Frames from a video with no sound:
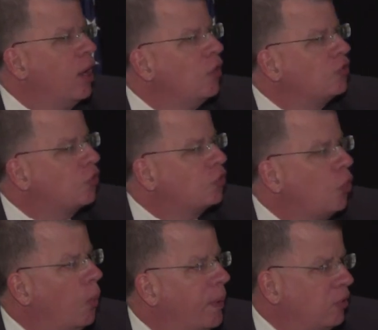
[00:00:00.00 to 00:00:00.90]
So
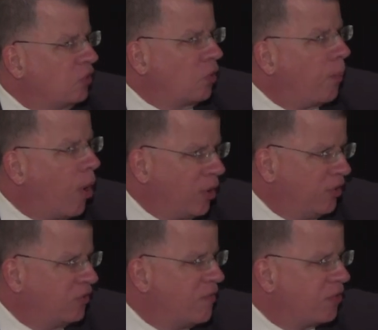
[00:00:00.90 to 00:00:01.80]
school buildings are part of
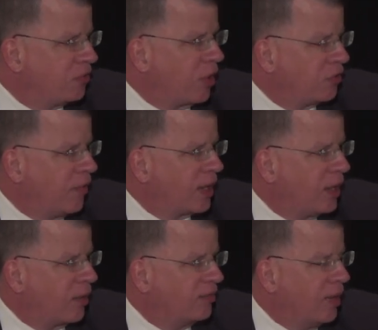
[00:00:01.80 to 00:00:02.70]
this infrastructure of
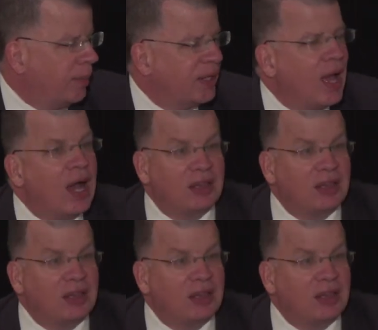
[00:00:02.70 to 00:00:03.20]
economic development.